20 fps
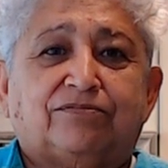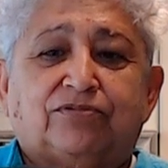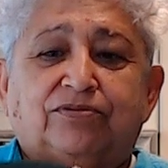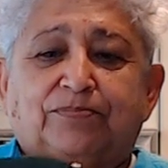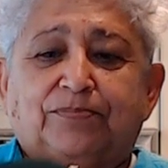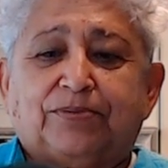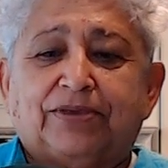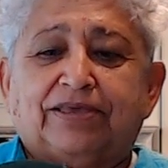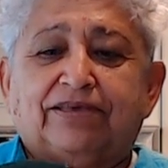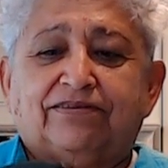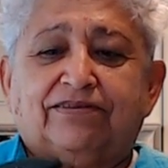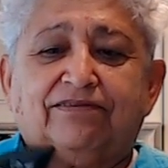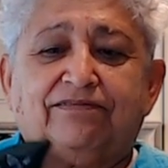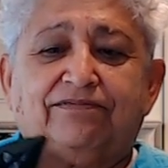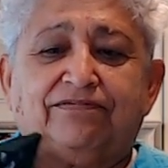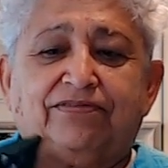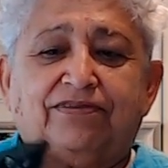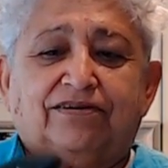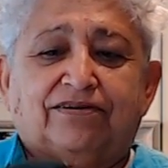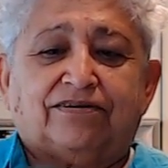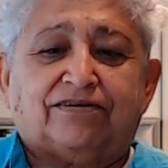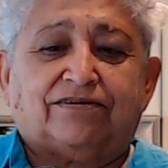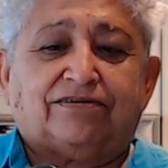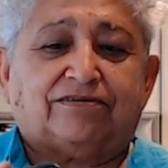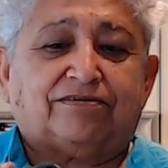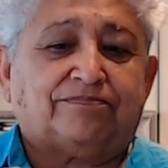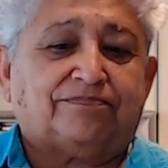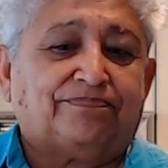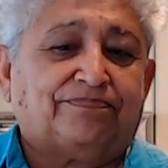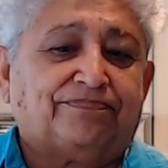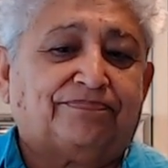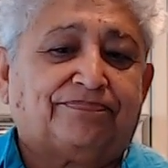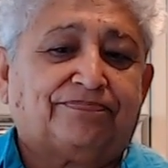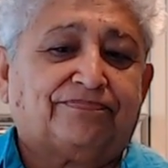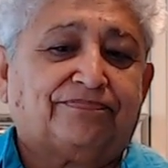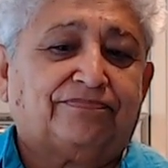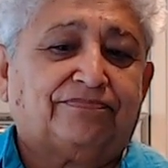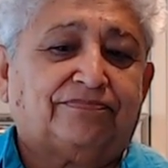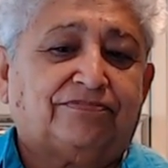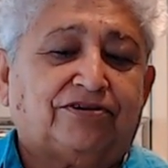because of their
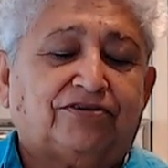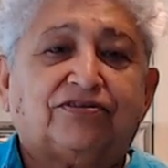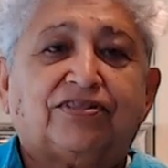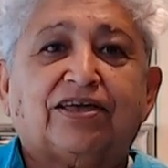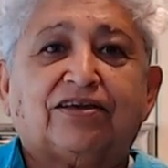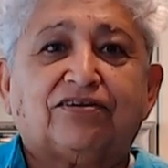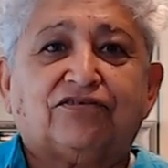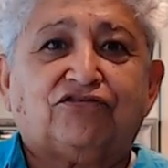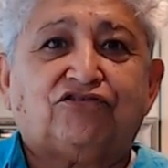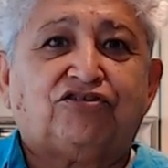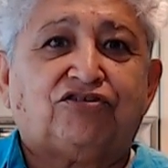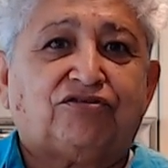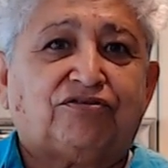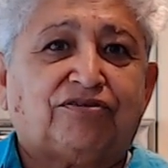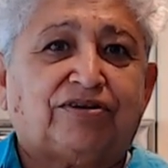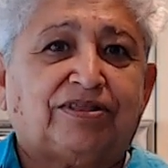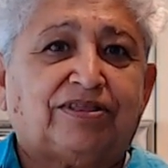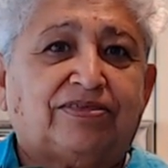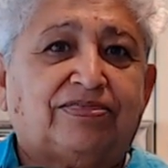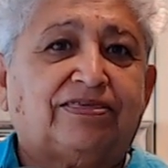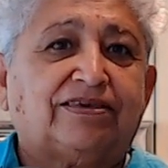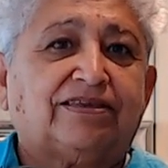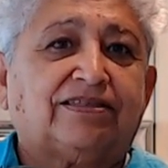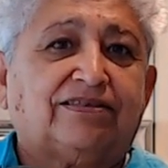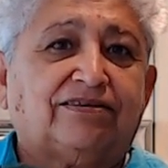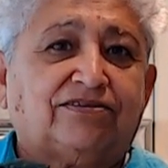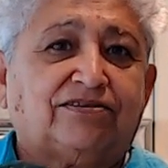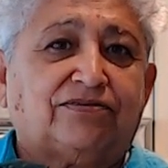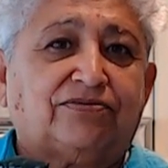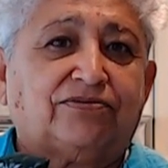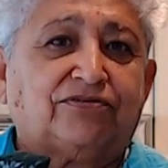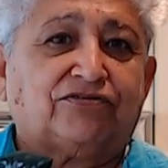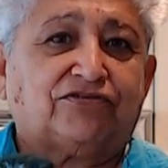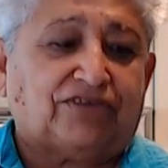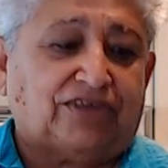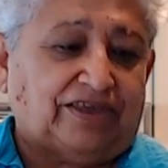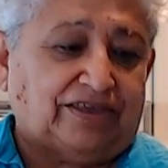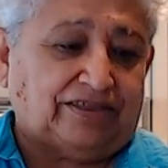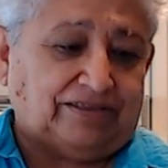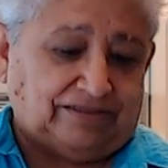texture and the thickness of their
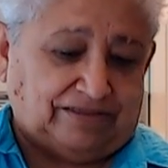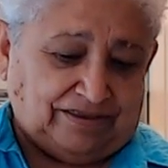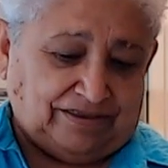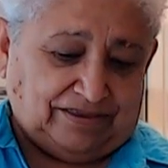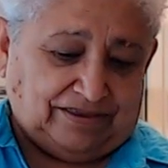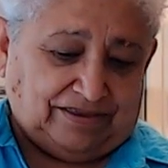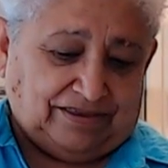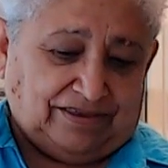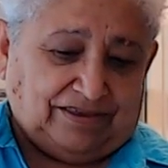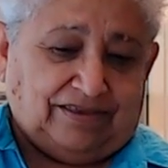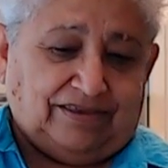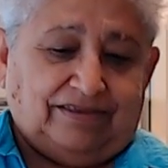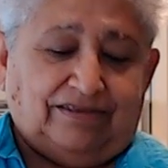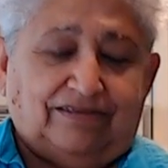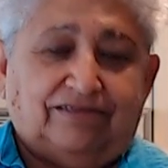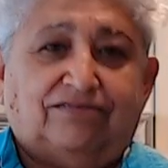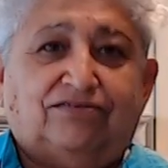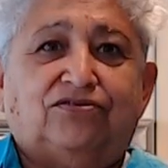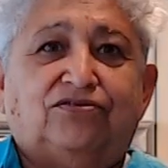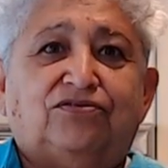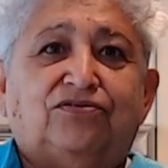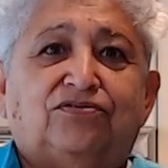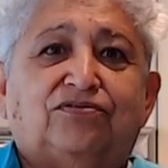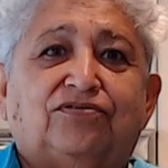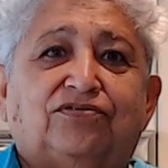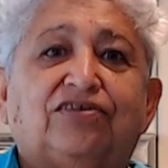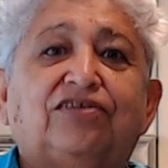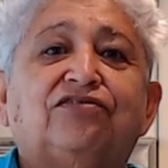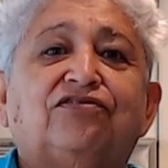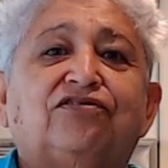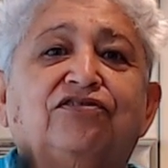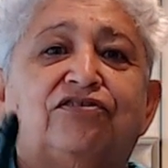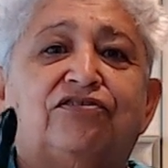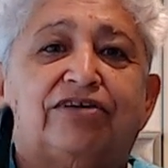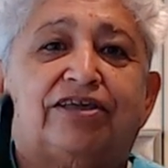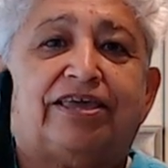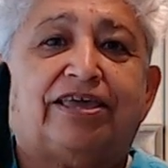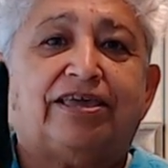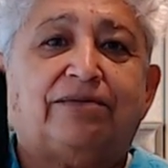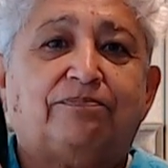skin. It's easier
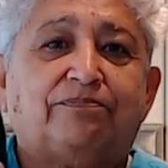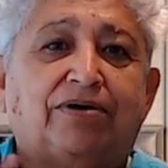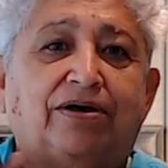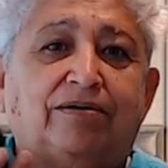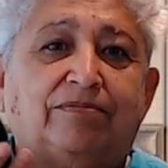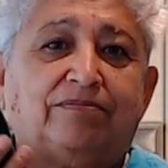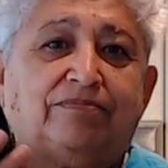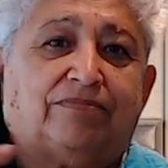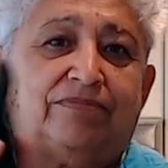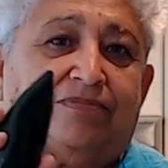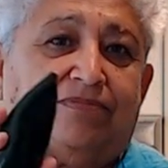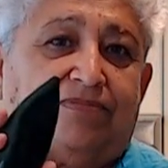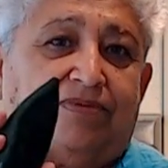to keep them